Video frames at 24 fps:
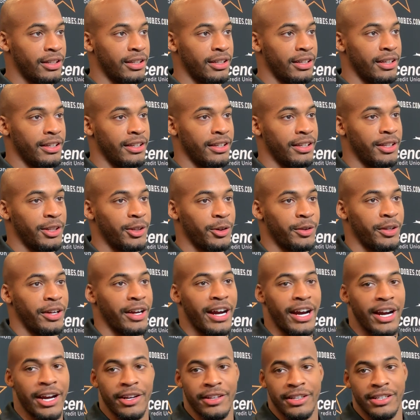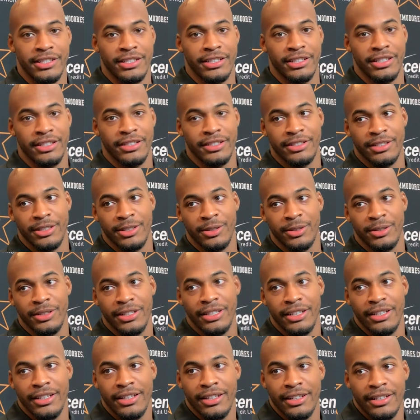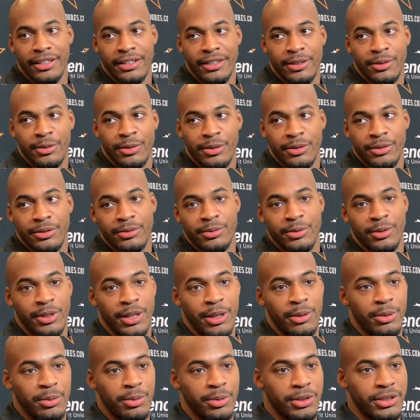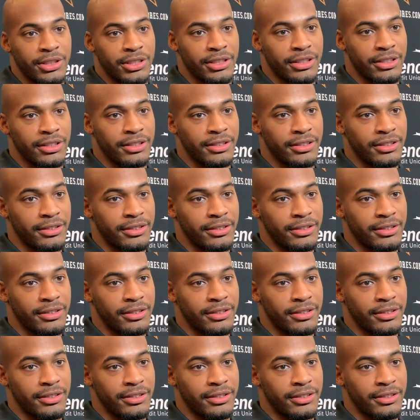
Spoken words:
and, you know, they're higher this year, so we'll keep it pushing.